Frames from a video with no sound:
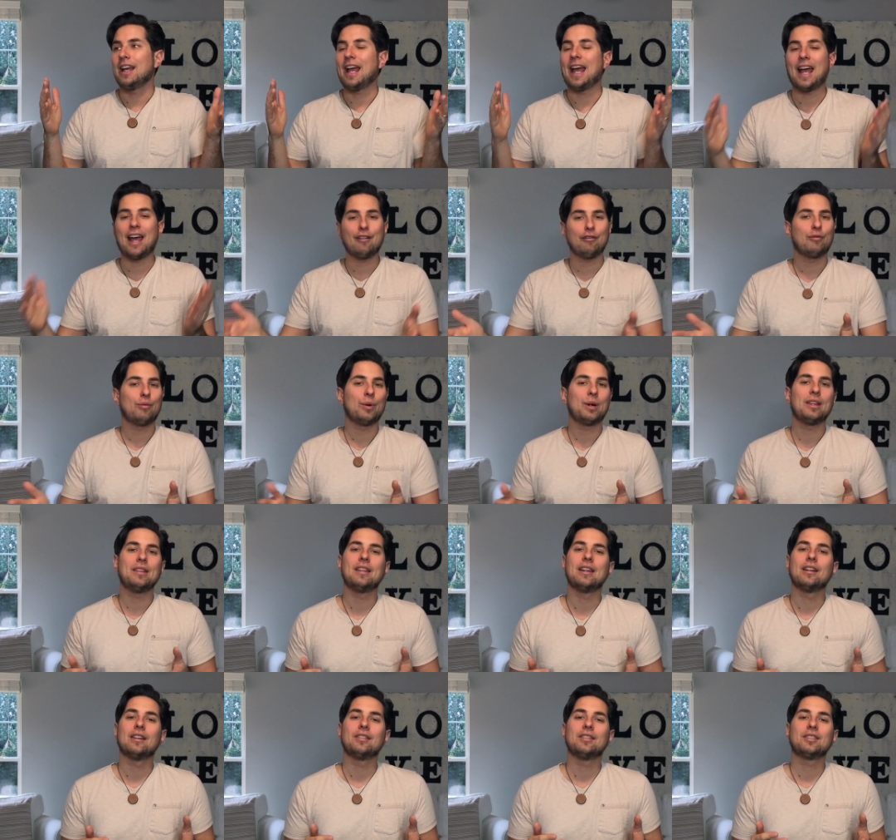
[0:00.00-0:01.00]
halfway
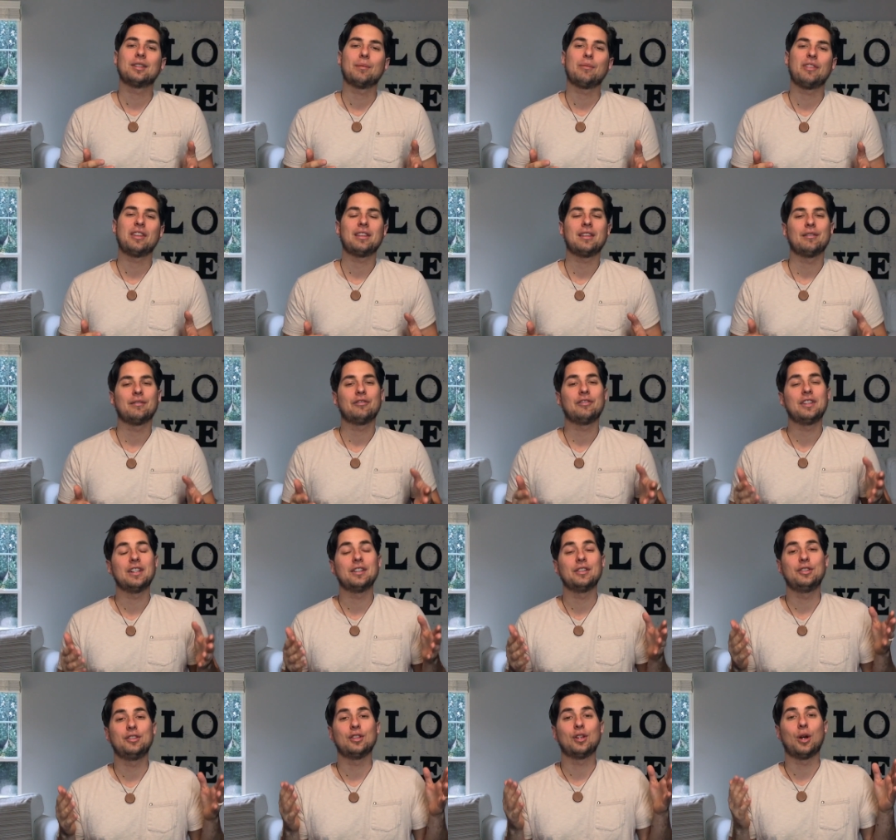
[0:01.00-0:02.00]
there, something that
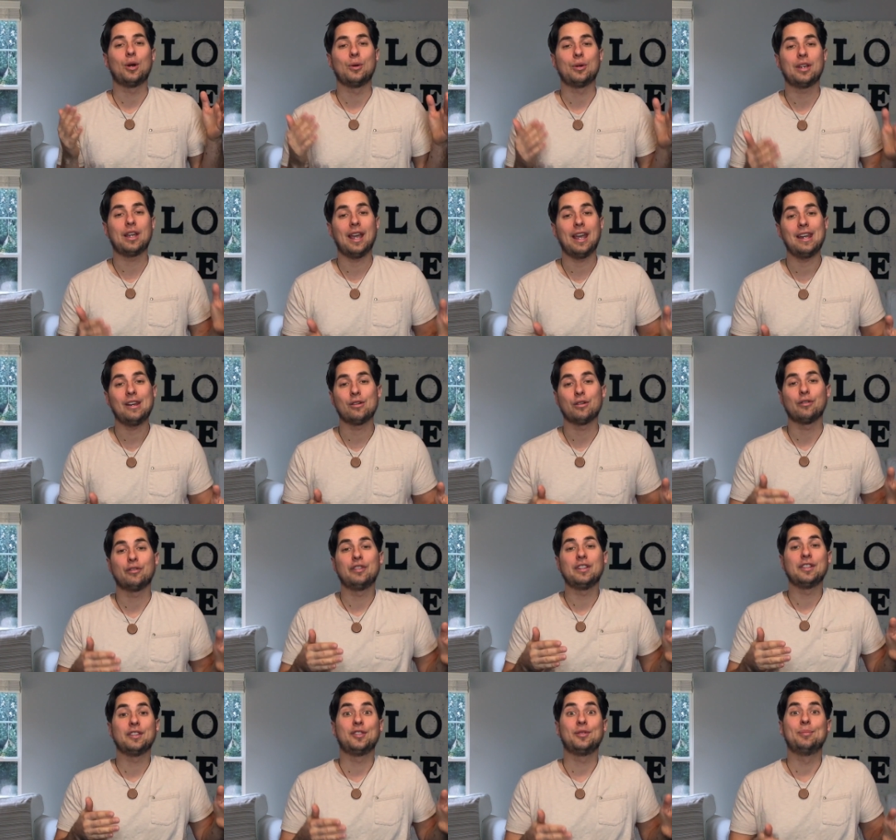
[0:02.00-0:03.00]
feels okay or
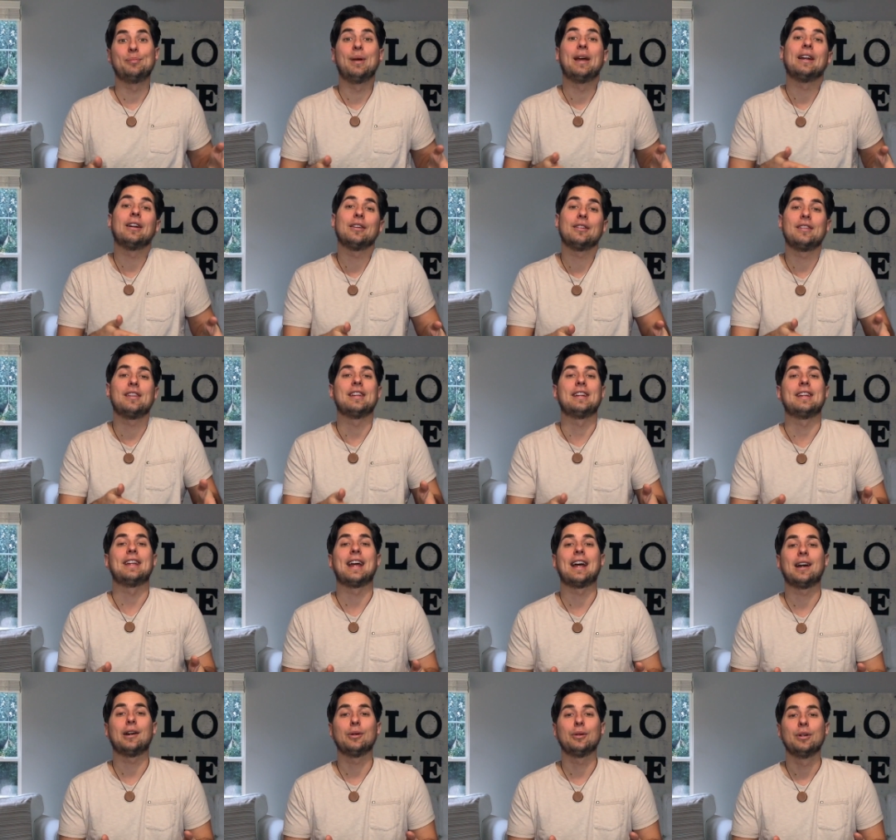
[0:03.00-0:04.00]
feels better than
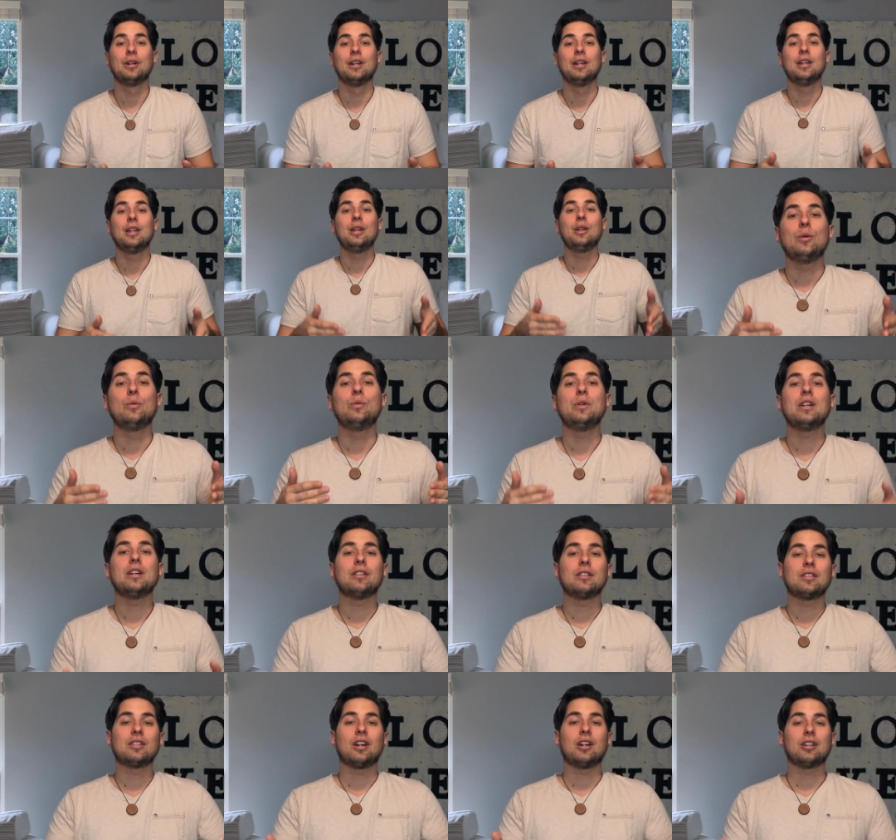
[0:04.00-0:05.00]
now. We
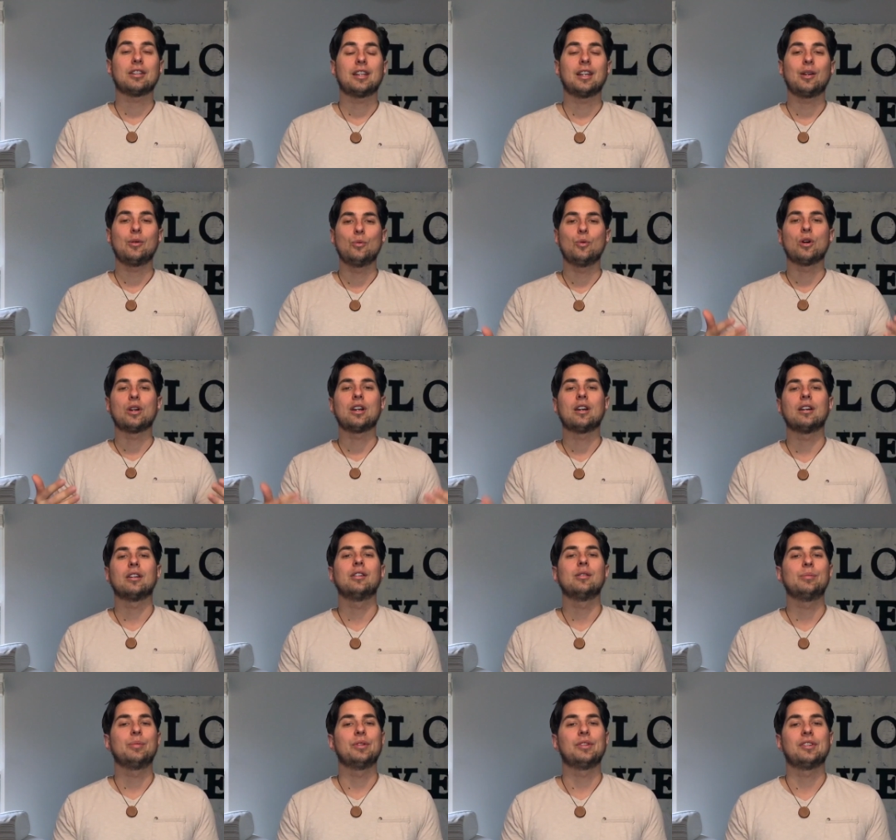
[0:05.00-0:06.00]
are talking one
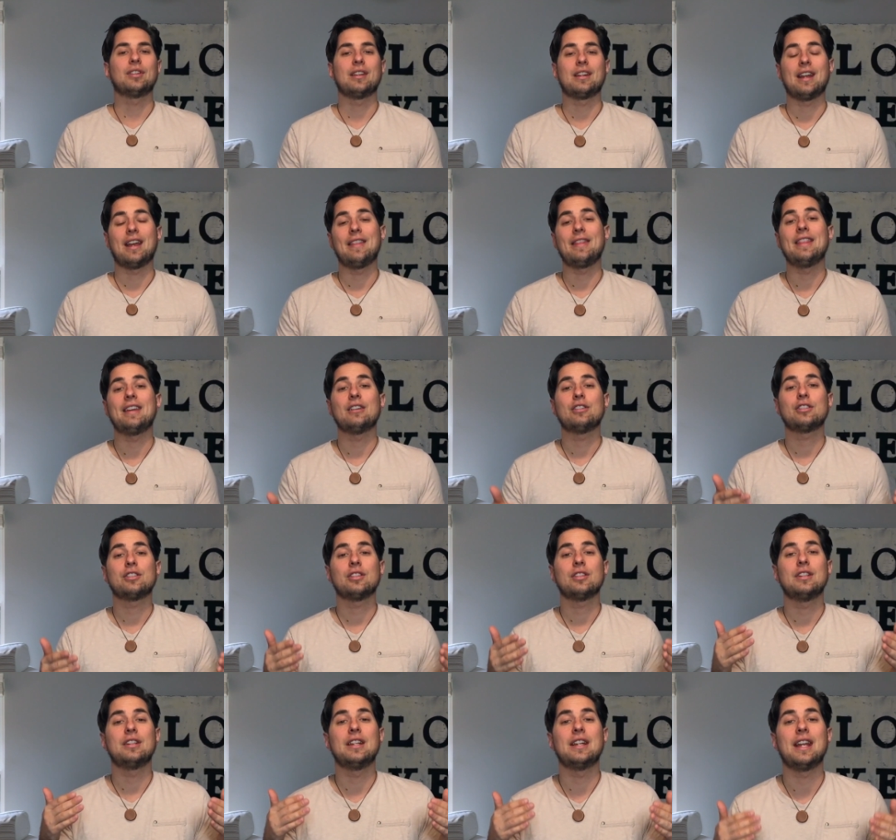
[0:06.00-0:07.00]
hundred percent, and there
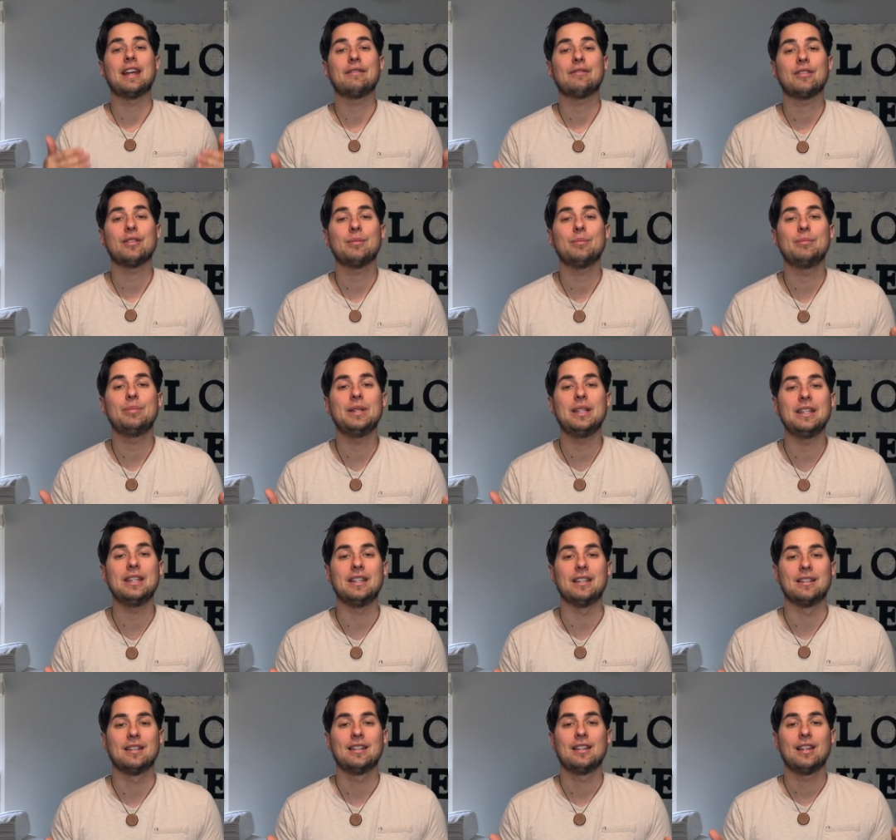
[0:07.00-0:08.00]
should never
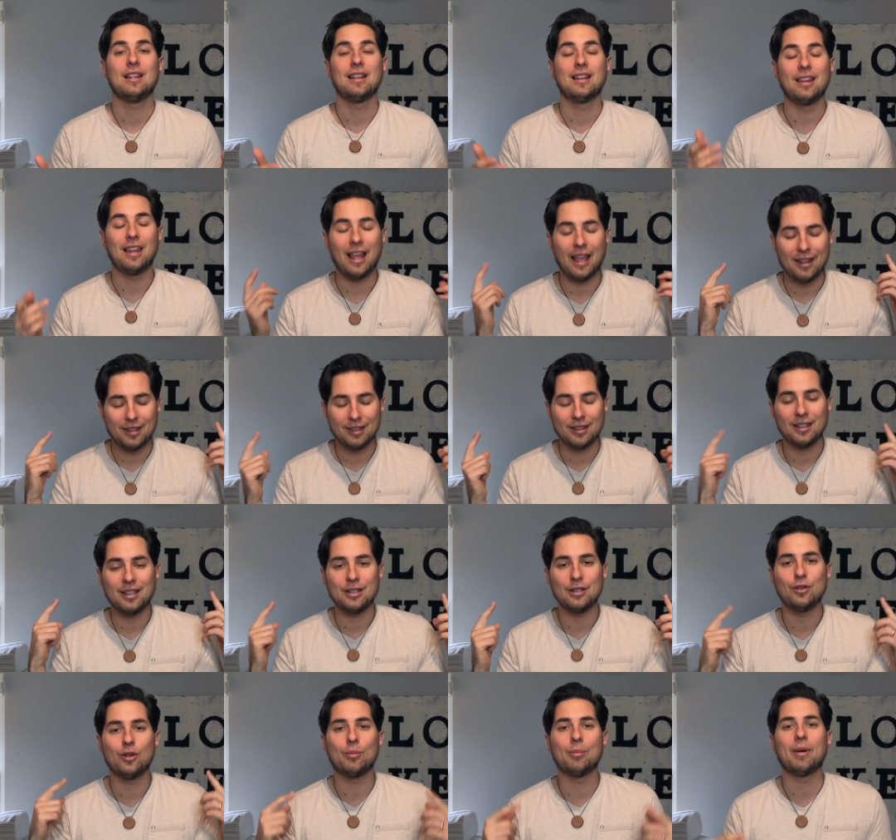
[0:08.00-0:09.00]
be less
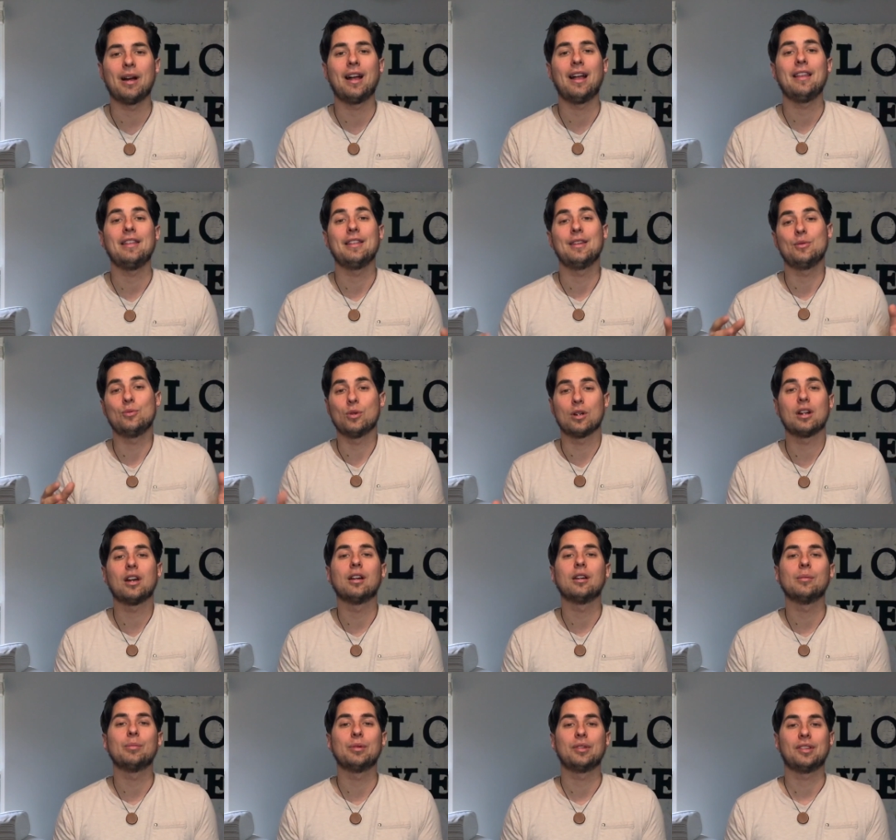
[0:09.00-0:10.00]
in your mind than one
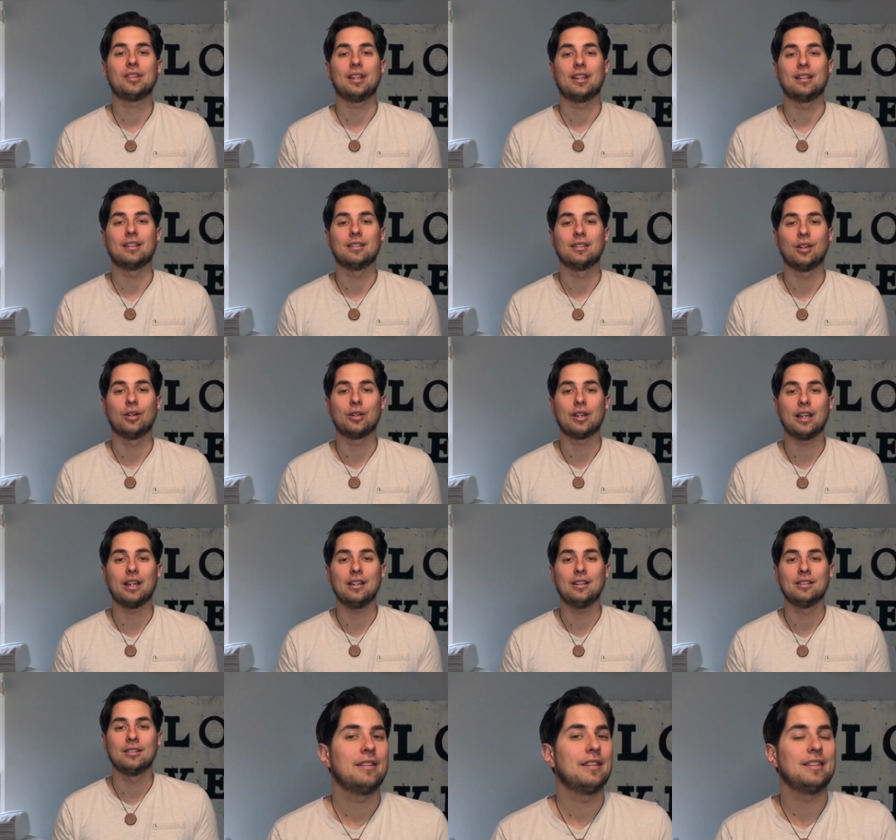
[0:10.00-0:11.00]
hundred percent,
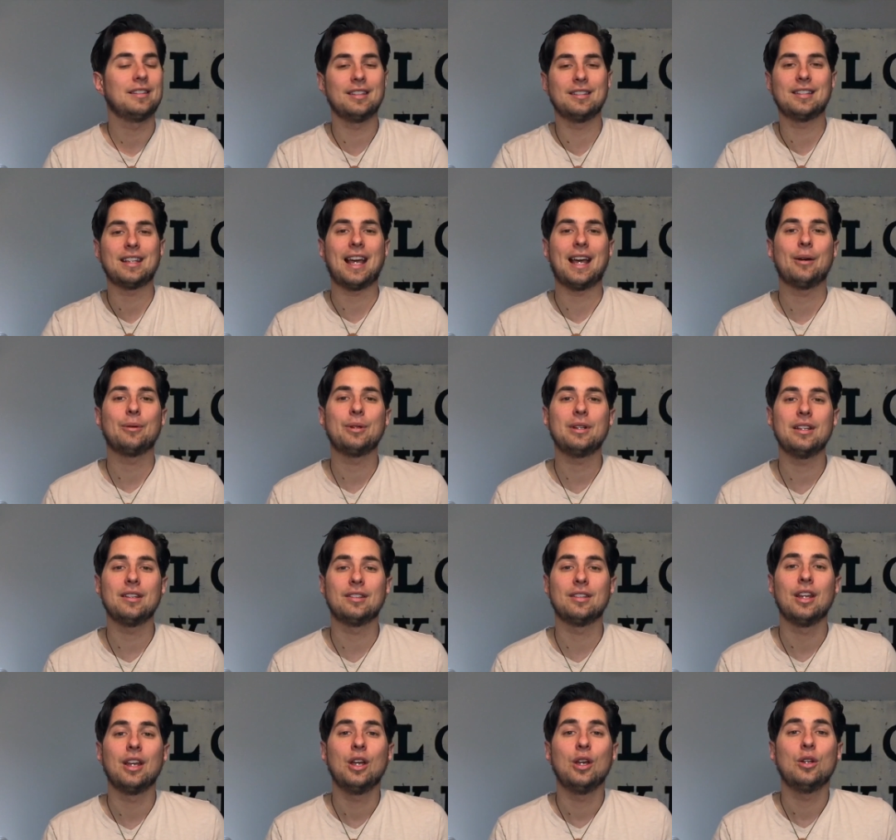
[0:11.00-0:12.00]
okay? This is how it
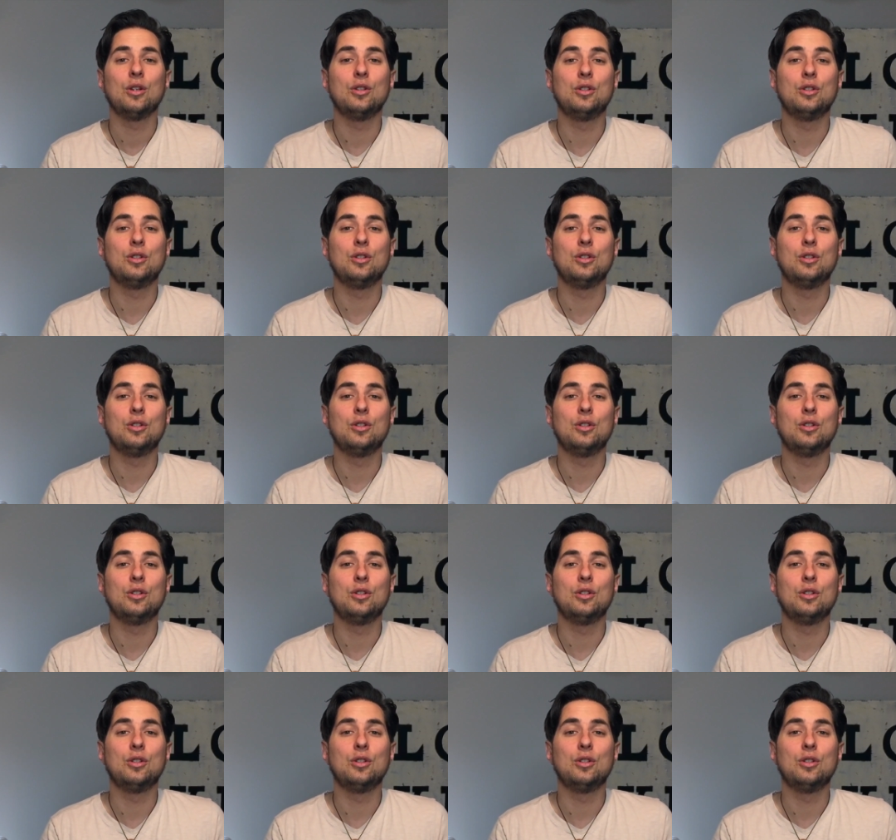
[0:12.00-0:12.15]
is.